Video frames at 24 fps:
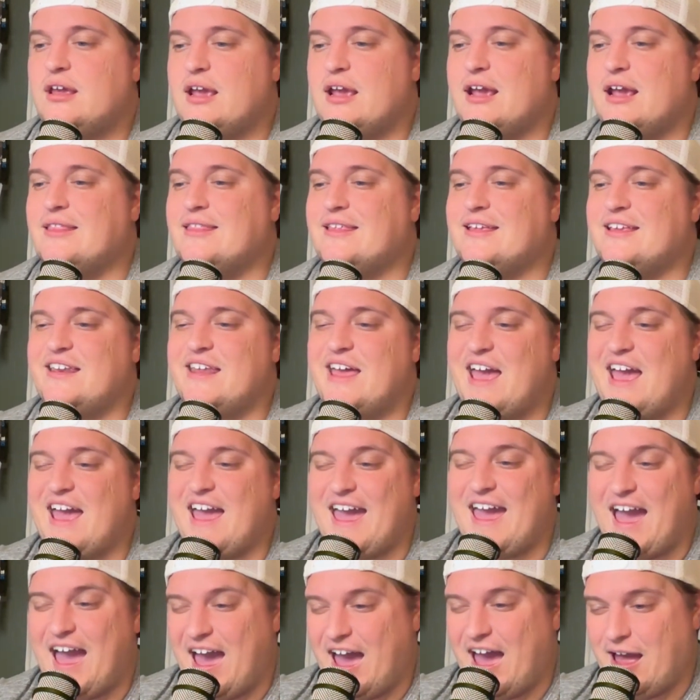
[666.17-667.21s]
and then
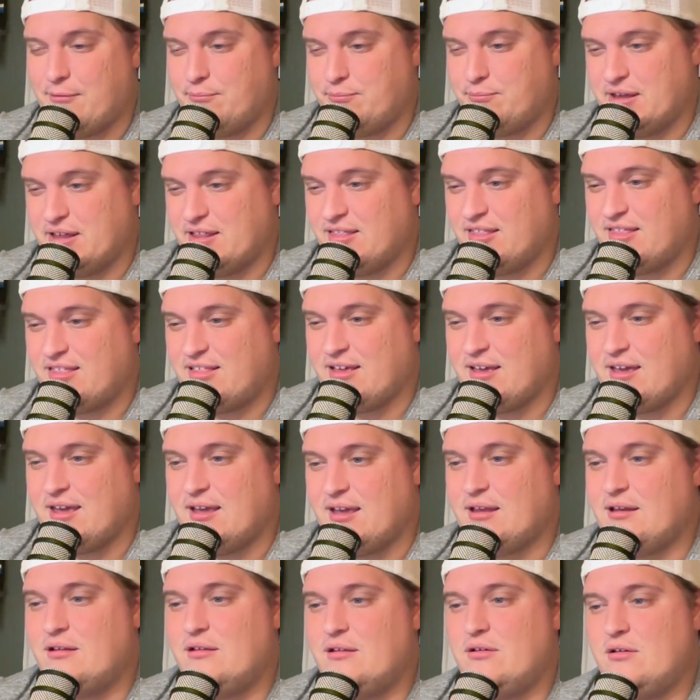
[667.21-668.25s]
at Penn
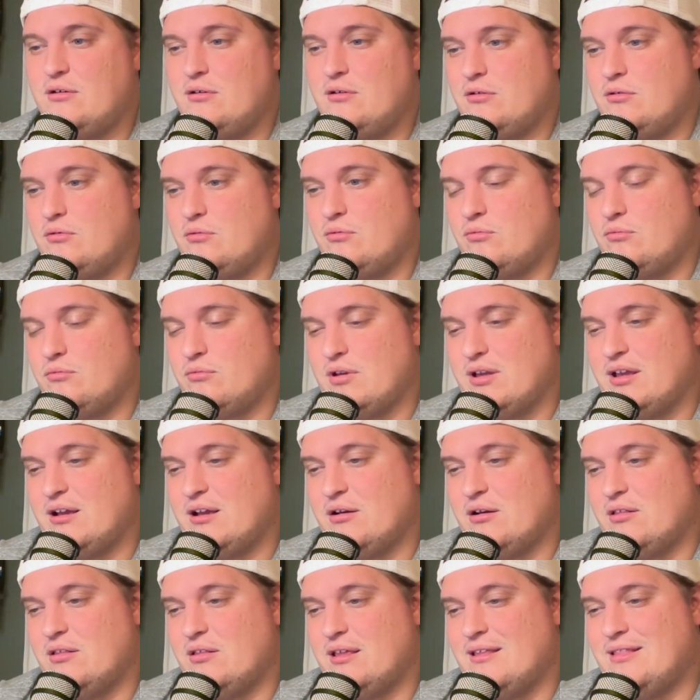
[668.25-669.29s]
State,
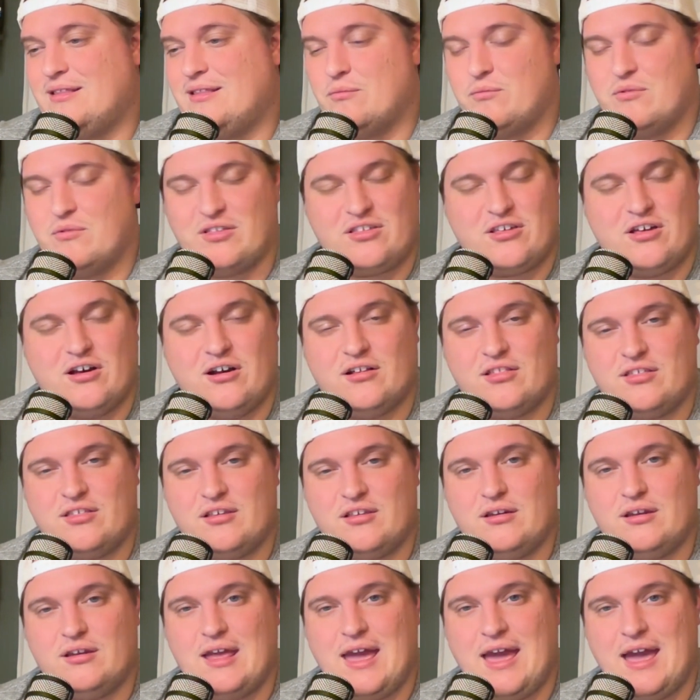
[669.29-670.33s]
and then
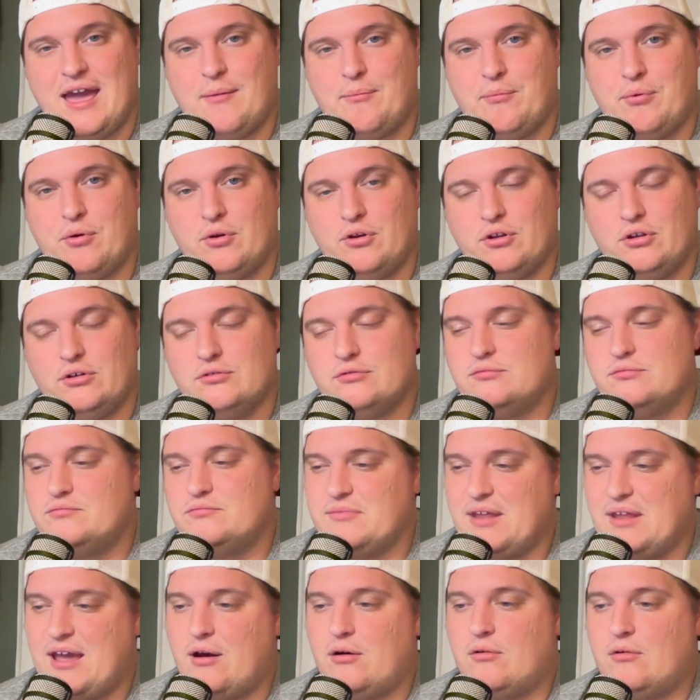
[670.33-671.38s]
Wisconsin at Purdue.
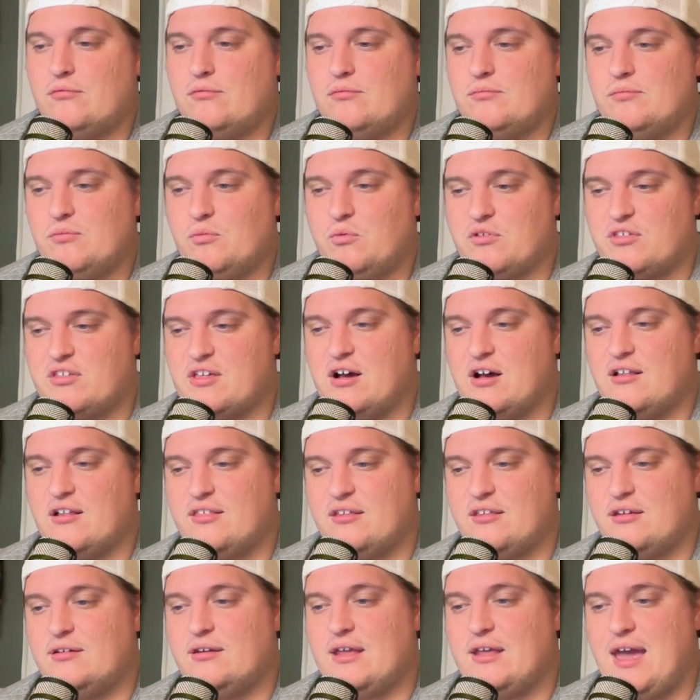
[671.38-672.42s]
Now,
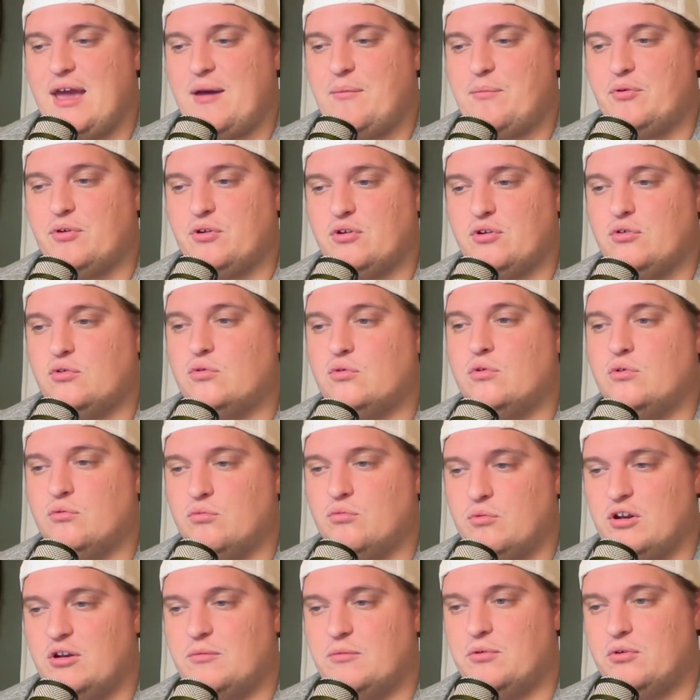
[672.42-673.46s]
Wisconsin at Purdue,
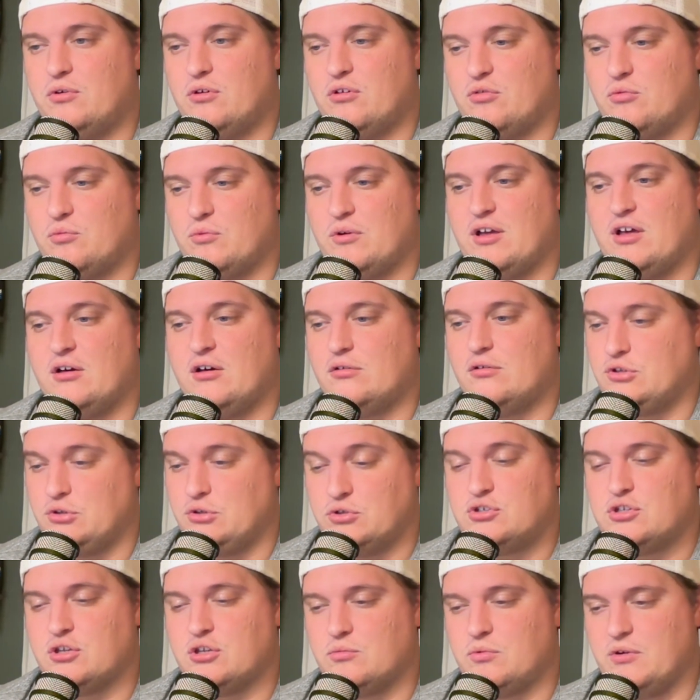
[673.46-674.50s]
winnable as well. You
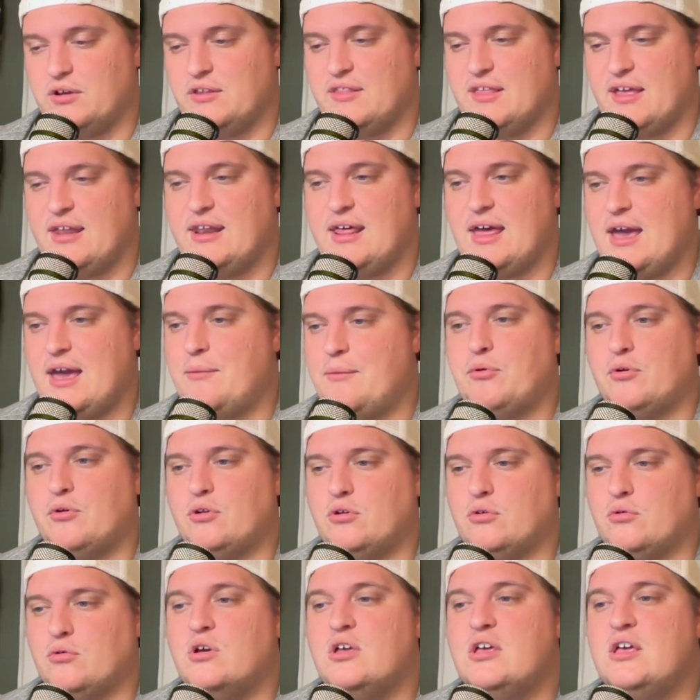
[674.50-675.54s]
should win that at
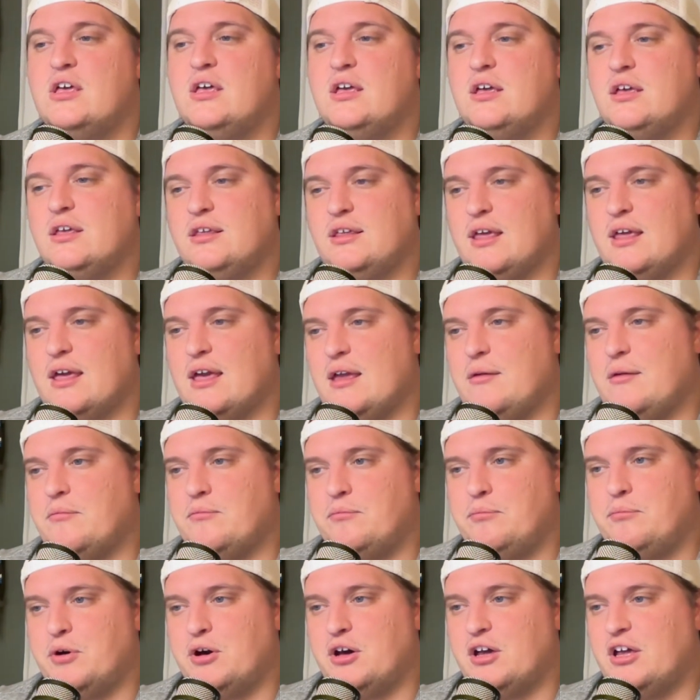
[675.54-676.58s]
Purdue game.
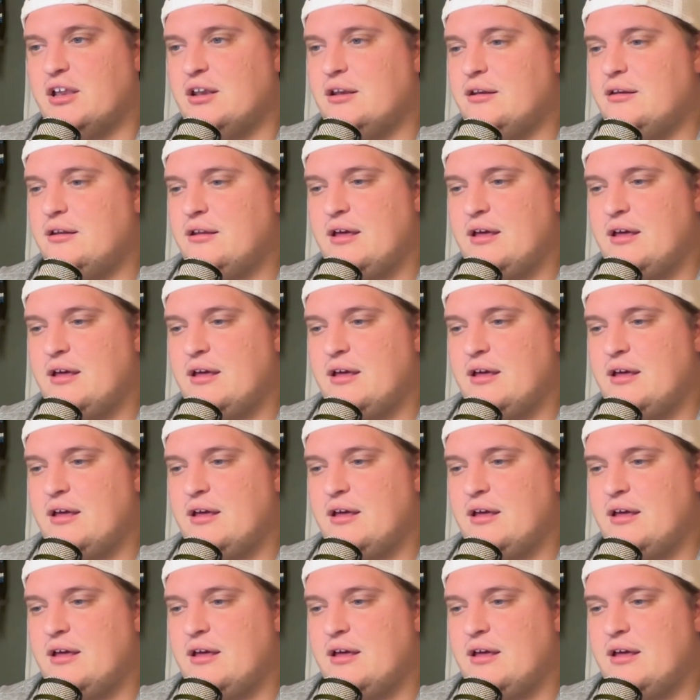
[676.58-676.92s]
But,